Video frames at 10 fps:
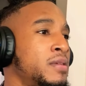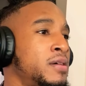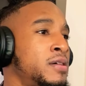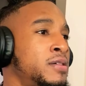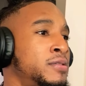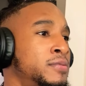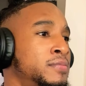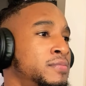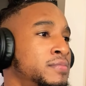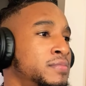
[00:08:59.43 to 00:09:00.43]
Um,
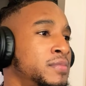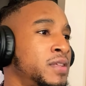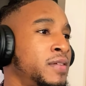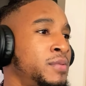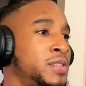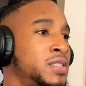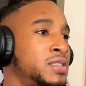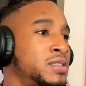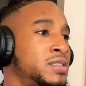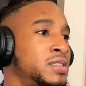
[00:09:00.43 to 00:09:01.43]
if I'm gonna
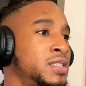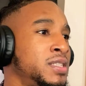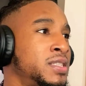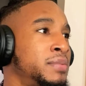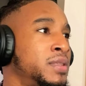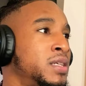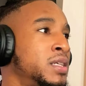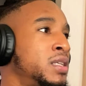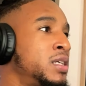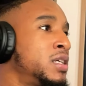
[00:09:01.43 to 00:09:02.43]
just see something.
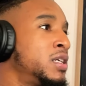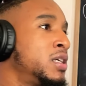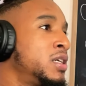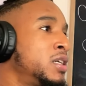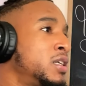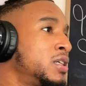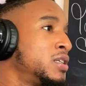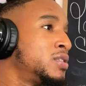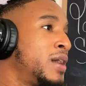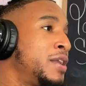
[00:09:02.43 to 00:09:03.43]

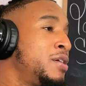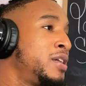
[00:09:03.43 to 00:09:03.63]
So I know I